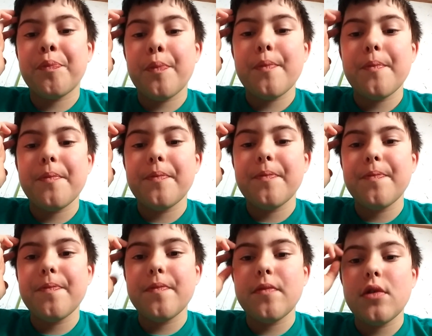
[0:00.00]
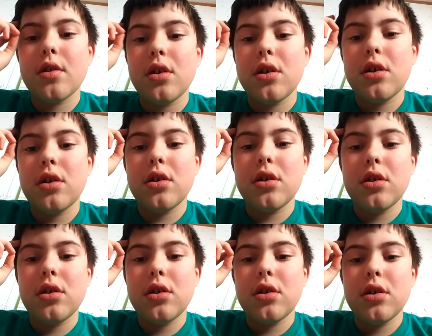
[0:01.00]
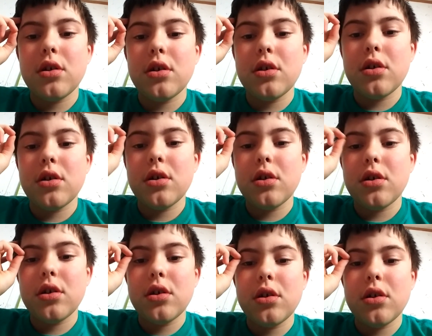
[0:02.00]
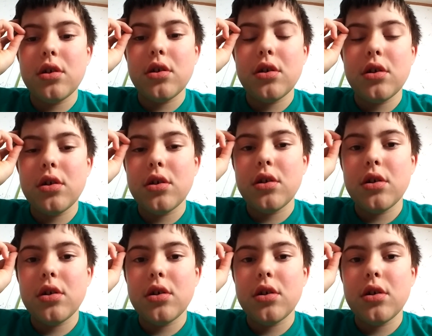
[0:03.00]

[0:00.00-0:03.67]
Nothing is said.